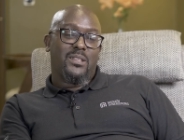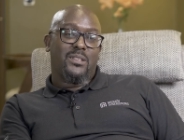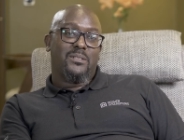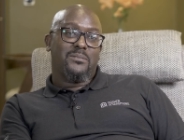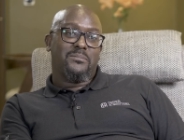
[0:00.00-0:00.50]

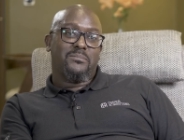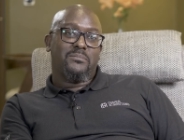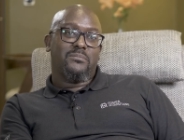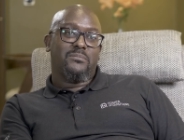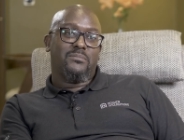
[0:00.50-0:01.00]
So,
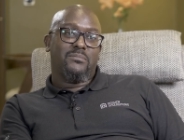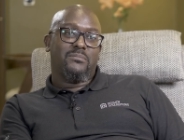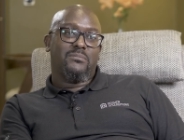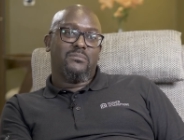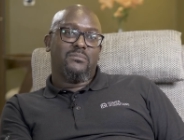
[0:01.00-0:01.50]
so, you
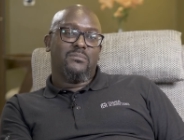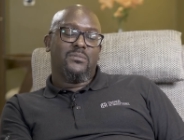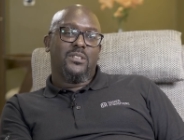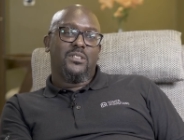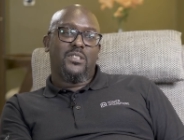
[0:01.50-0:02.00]
guys just
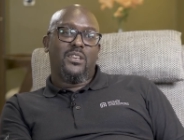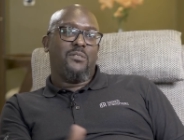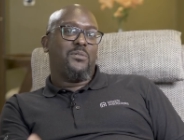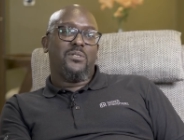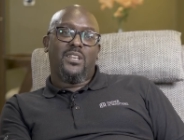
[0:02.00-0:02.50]
ended up. See,
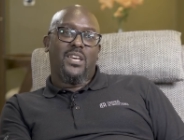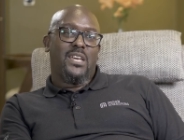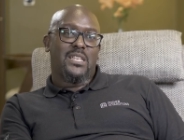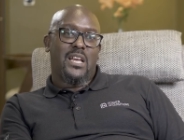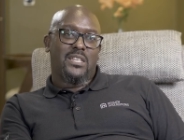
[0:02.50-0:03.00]
forty
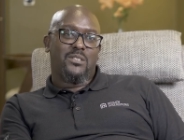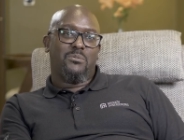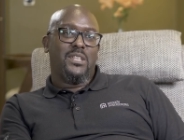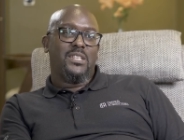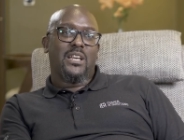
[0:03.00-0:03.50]
k is hers.
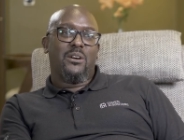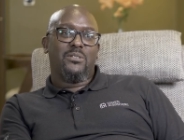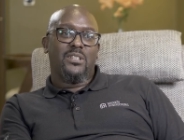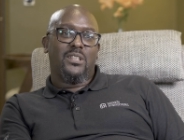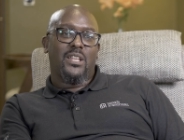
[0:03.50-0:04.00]
We didn't
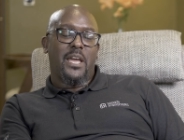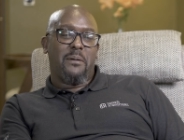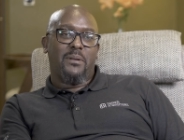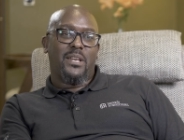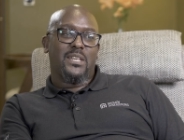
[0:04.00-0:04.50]
count it. The uh -huh.
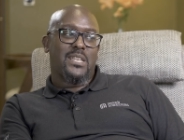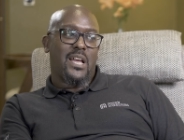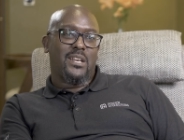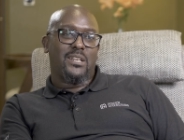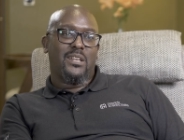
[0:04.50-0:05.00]
guy paid us
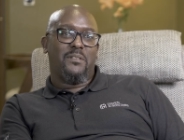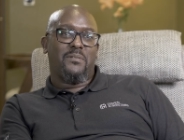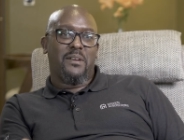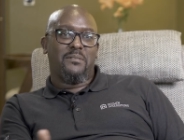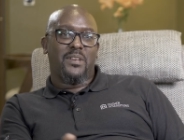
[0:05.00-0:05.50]
hundred and
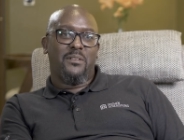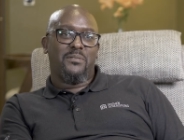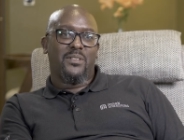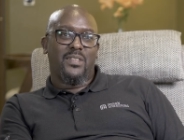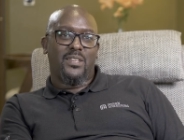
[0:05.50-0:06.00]
five k
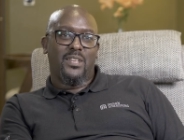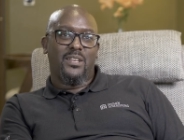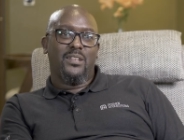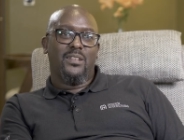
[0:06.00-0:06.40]
for the thing.